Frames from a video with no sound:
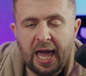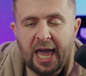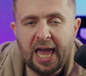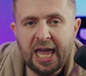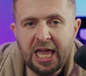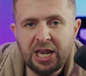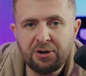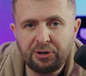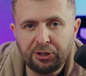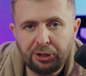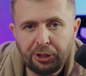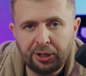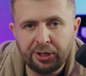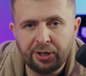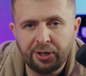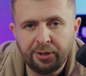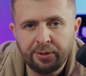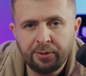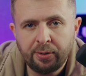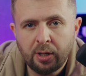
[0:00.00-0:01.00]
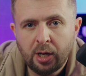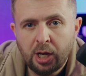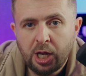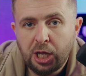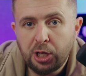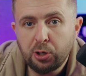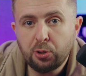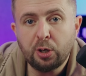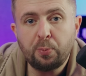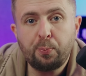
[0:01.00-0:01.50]
In return,
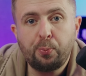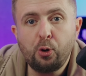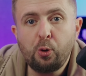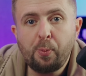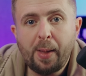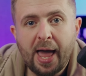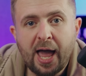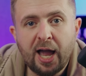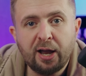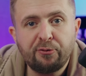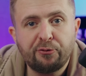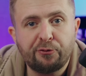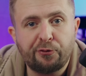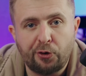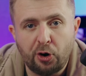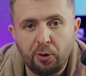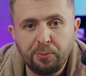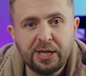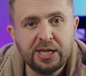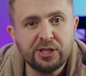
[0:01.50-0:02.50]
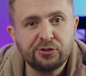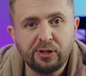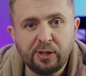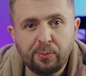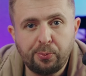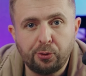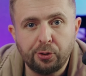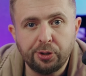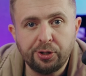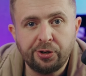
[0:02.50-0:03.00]
you're going to pull back from the
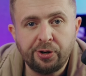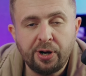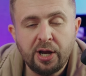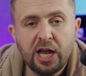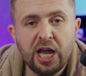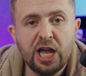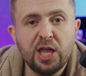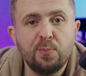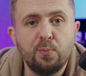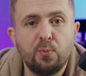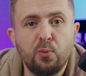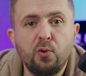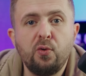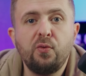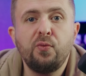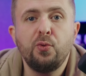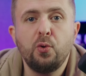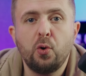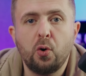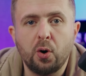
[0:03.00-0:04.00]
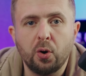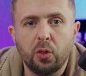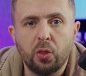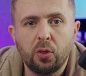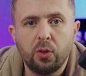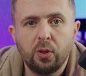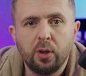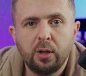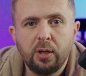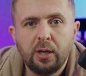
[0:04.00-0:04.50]
Israeli border and move
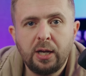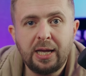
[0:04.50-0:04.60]
north.